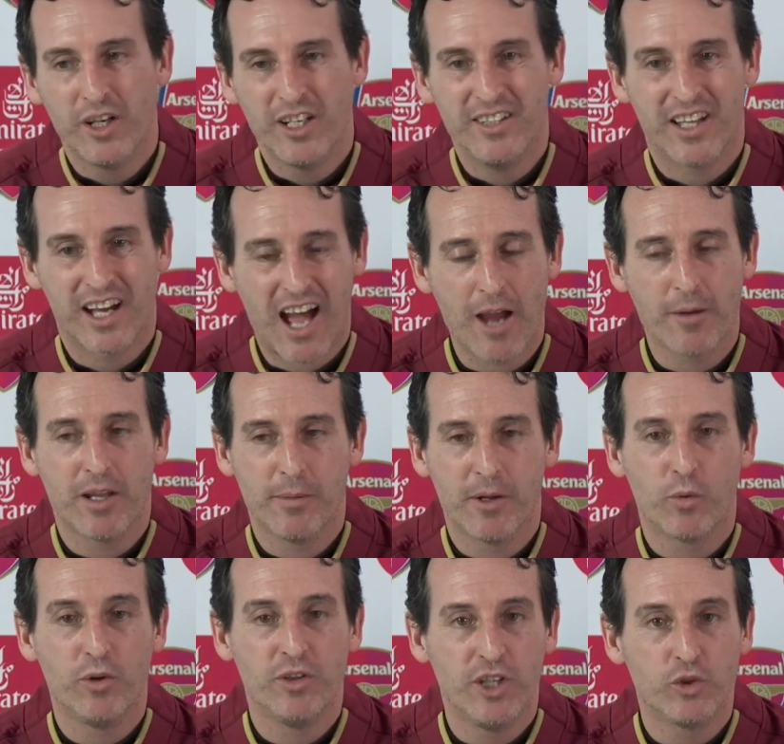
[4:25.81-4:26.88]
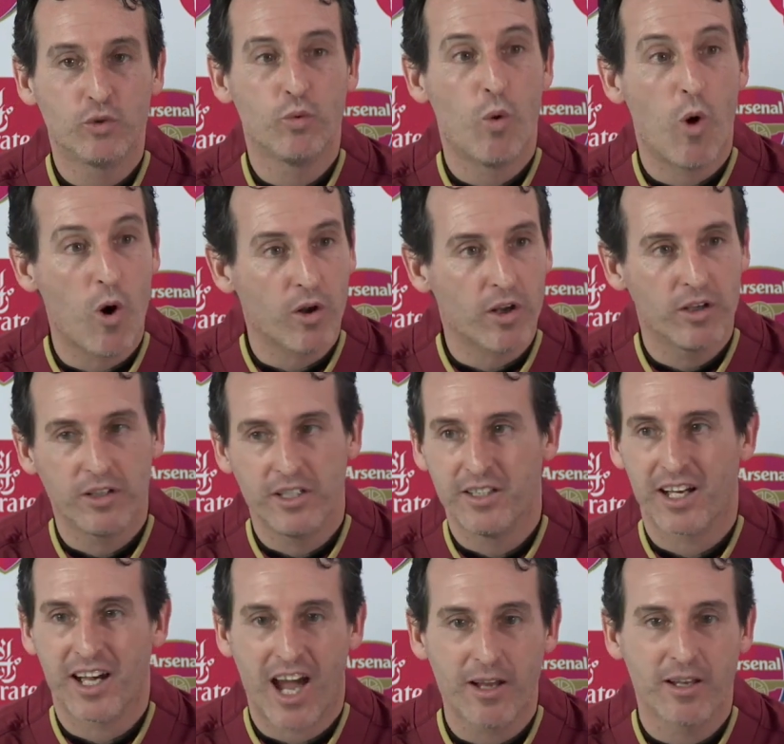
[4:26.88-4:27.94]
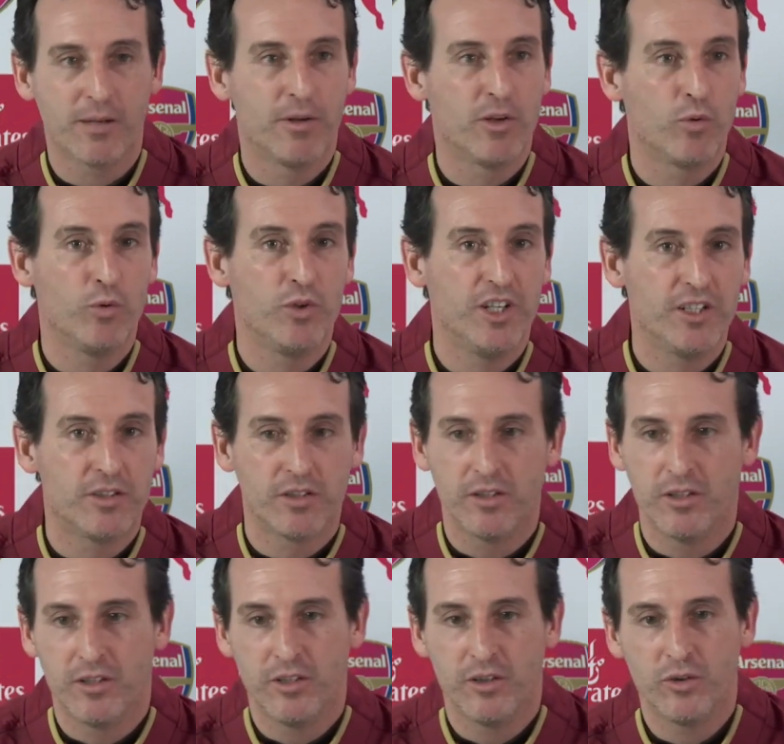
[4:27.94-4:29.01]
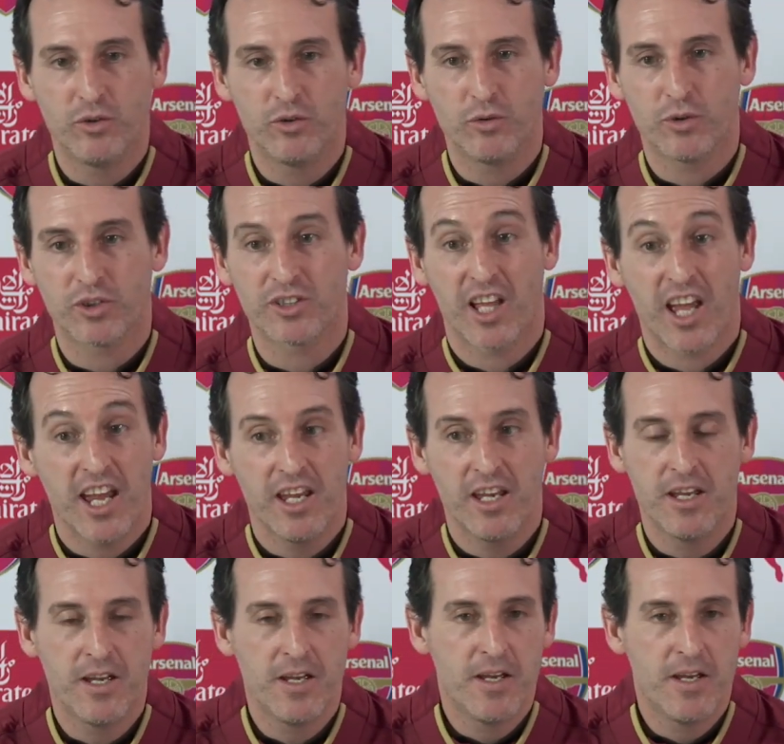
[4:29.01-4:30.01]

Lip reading: in the high level we need to work, in the high level we need to stay.